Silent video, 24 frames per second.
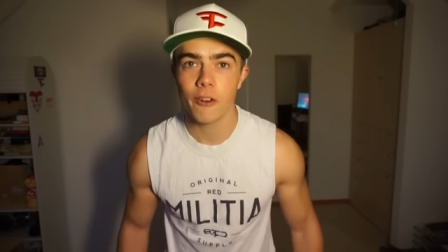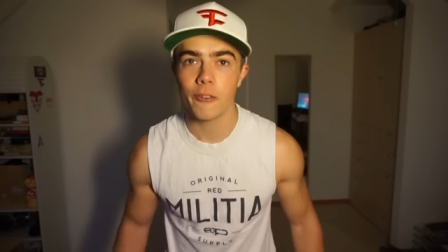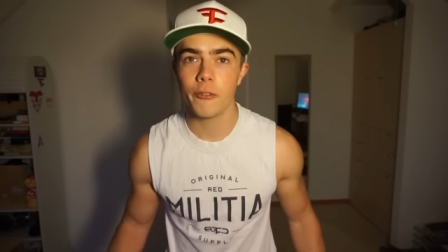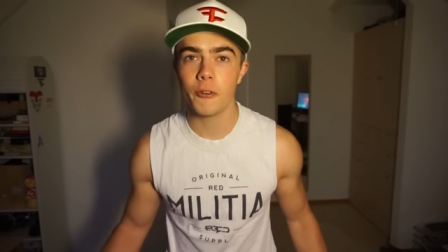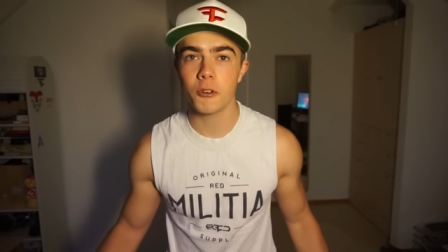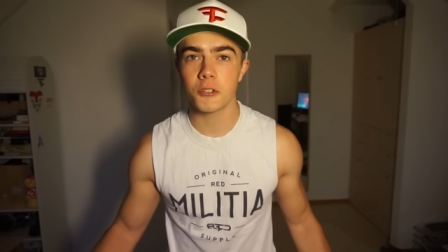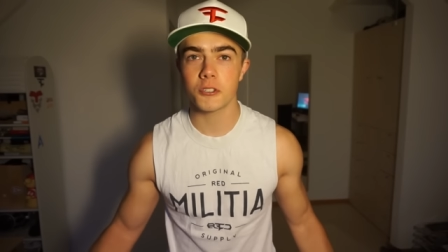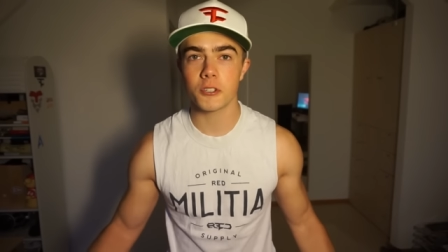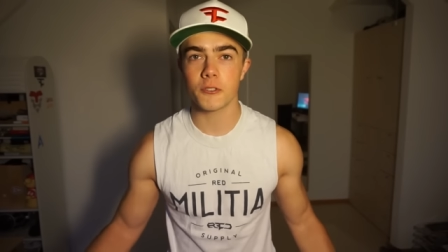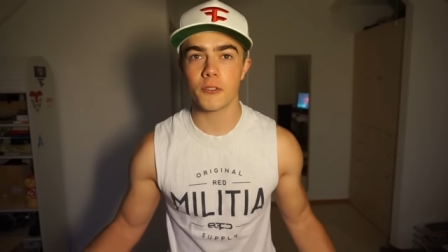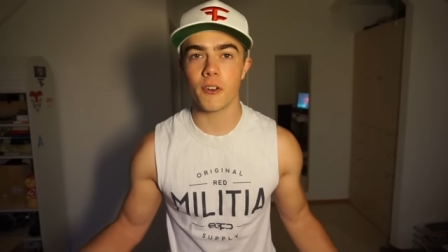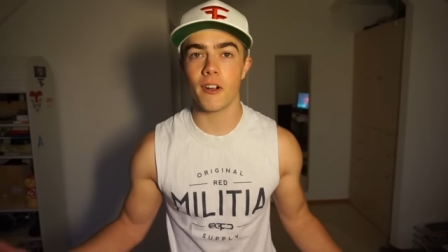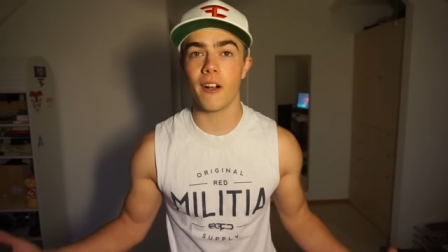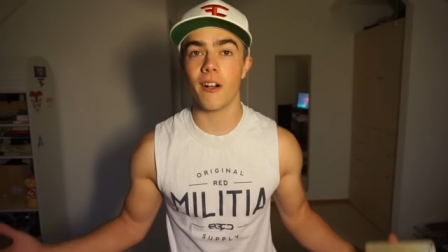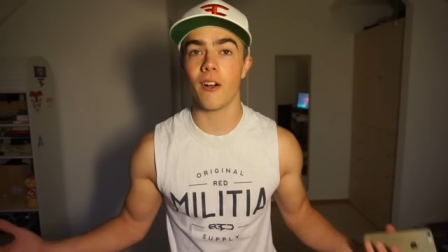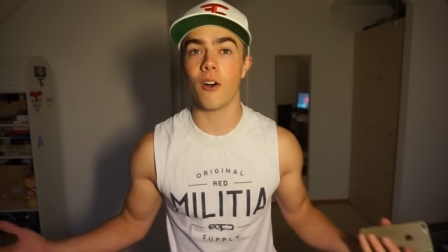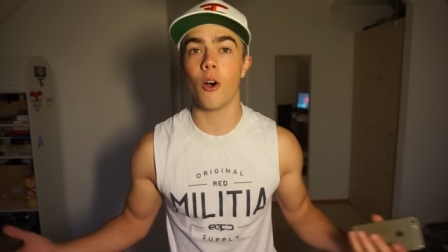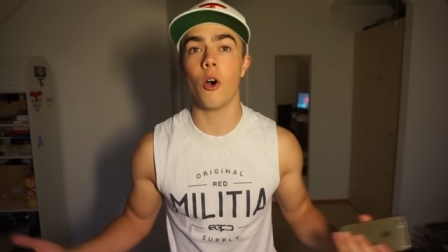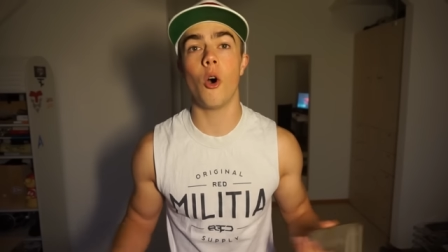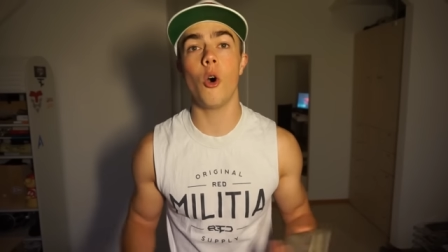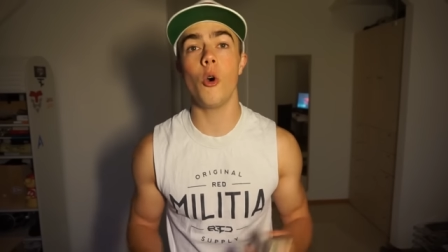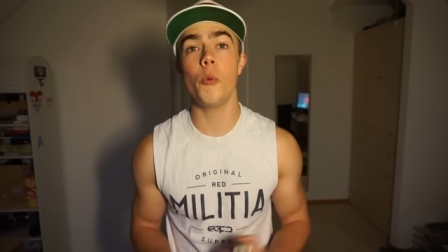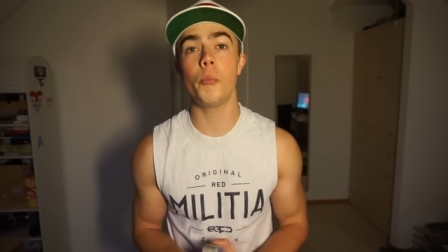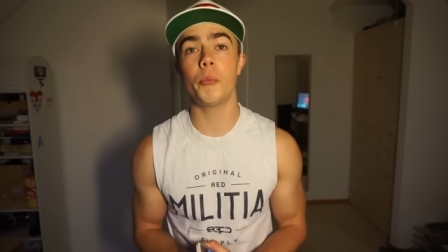First of all,
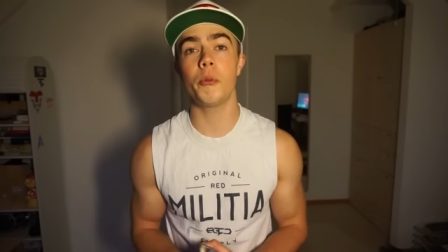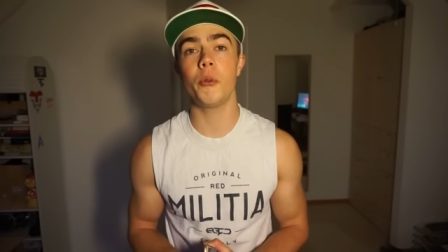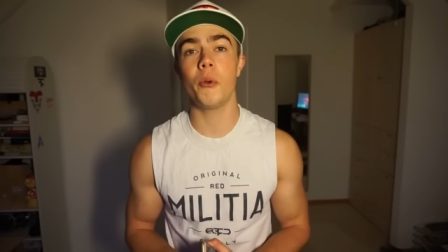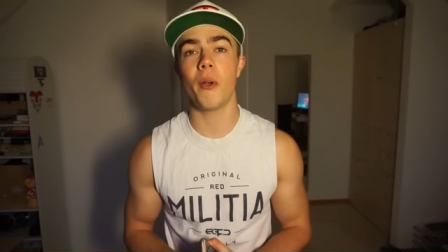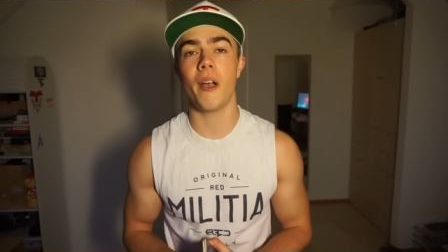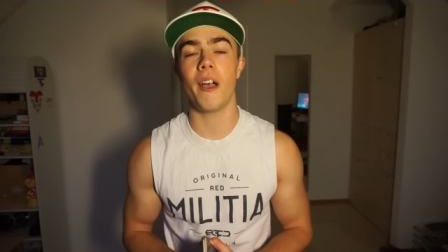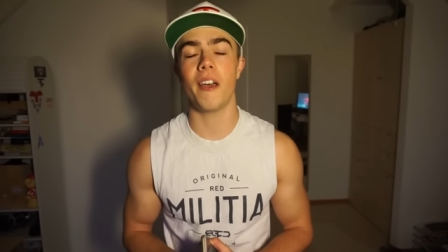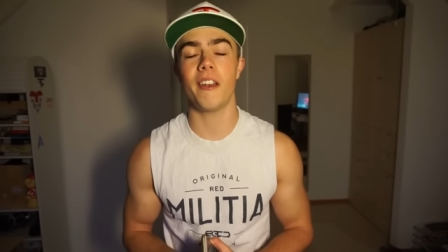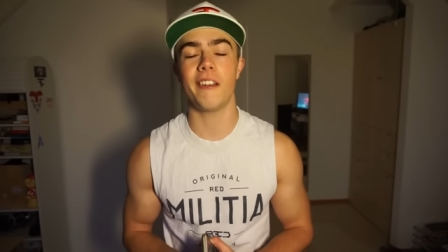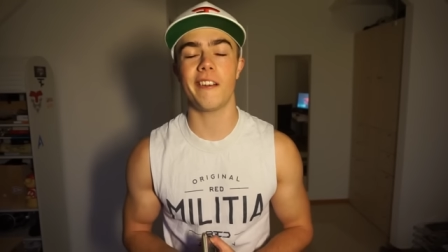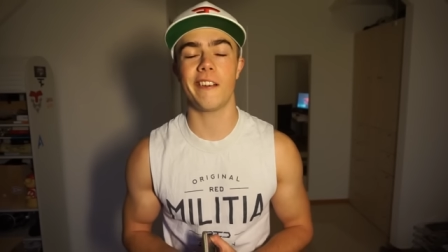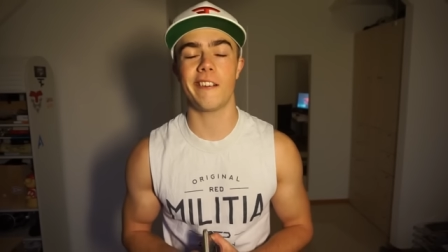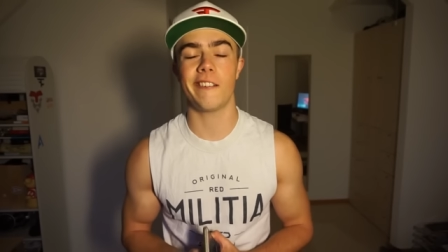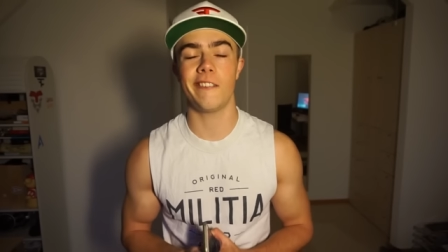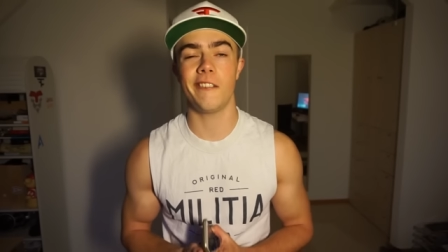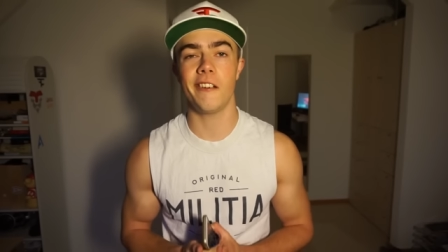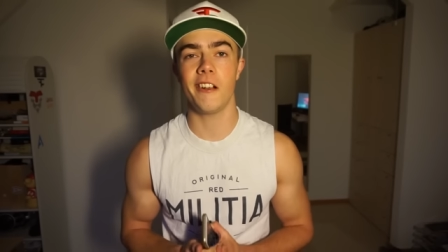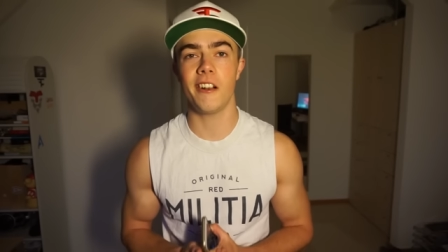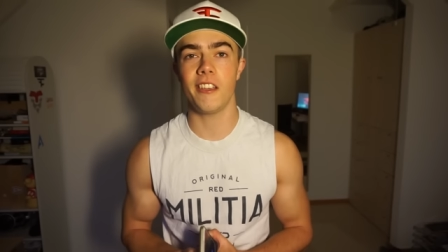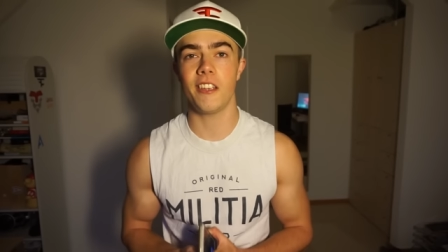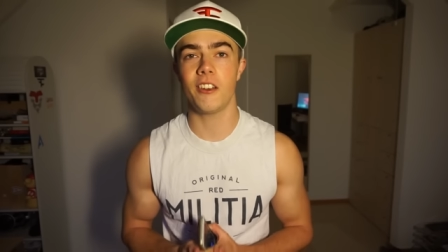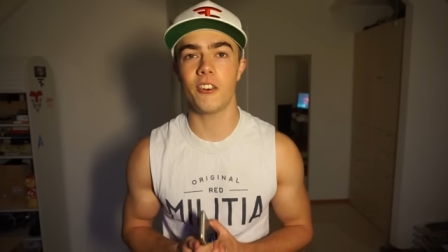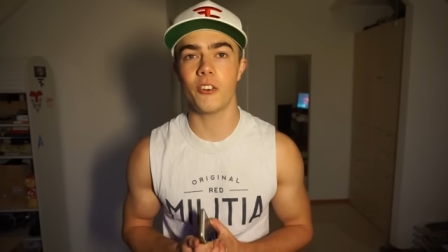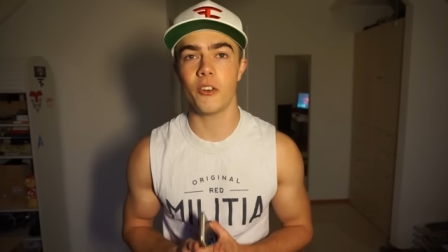I hope you had a
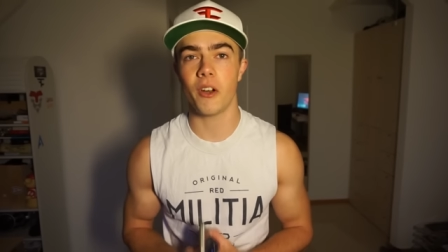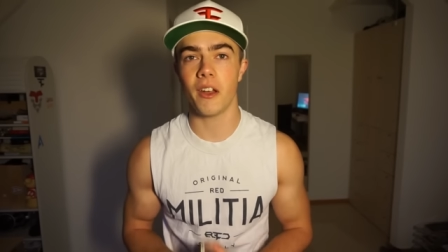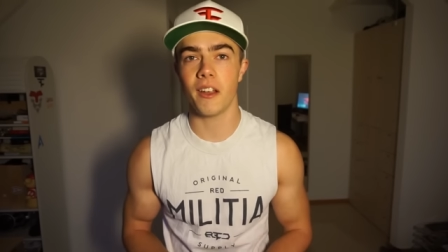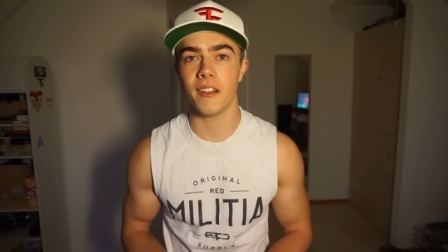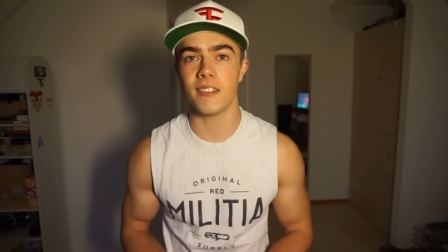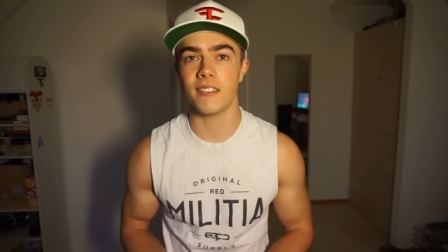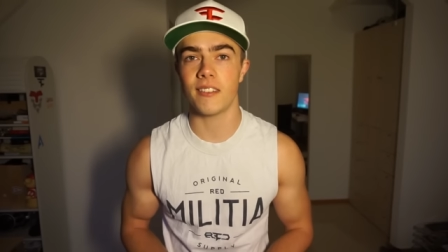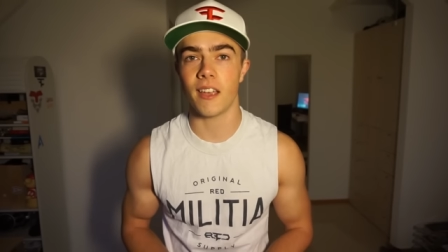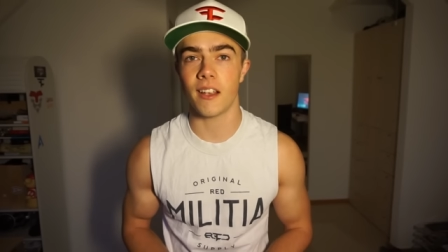really great